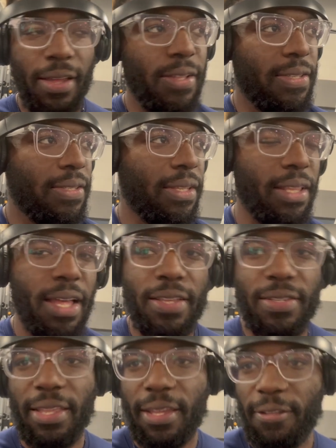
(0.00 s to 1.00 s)
It's the
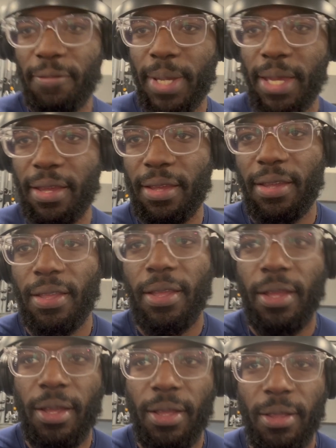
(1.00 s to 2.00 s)
last day of my
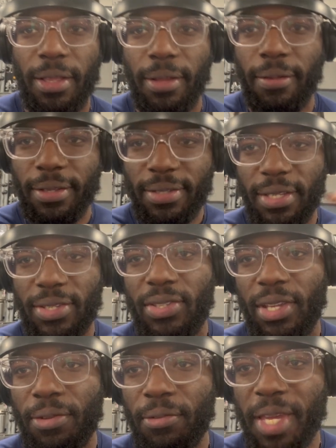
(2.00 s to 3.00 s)

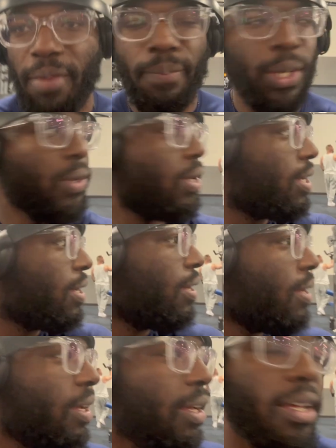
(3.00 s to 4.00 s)
16-week bulk.
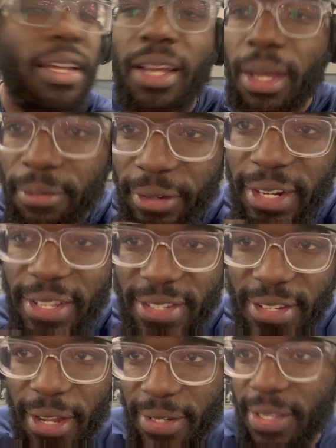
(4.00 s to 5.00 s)
I'm freaking
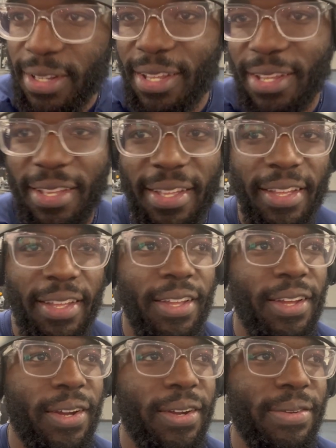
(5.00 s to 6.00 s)
exhausted.
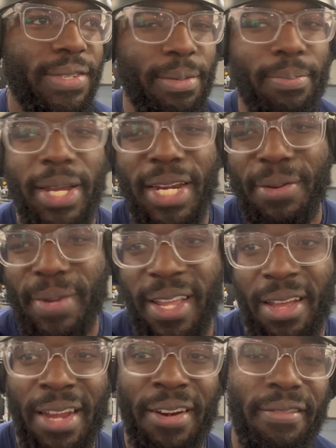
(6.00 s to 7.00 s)
Or is that body
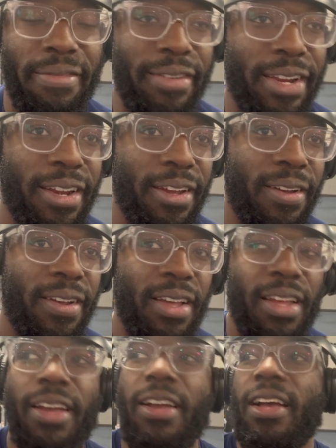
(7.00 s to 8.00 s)
rebuild? I don't even freaking know.
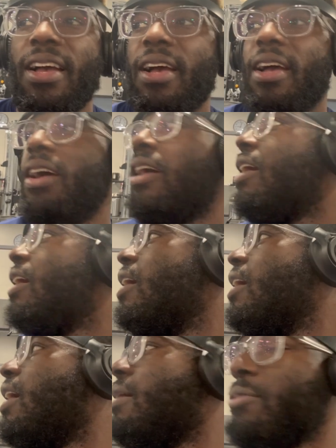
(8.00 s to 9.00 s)

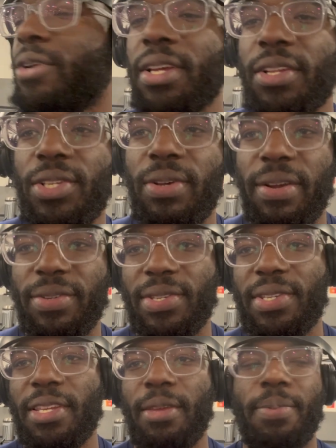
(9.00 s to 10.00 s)
I'm running on 2 hours of
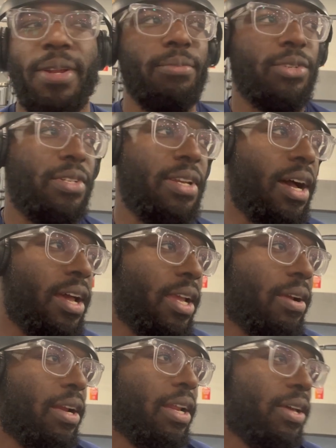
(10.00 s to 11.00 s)
sleep and I'm just dying
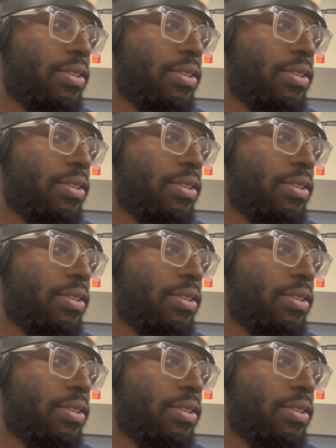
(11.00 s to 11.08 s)
right now.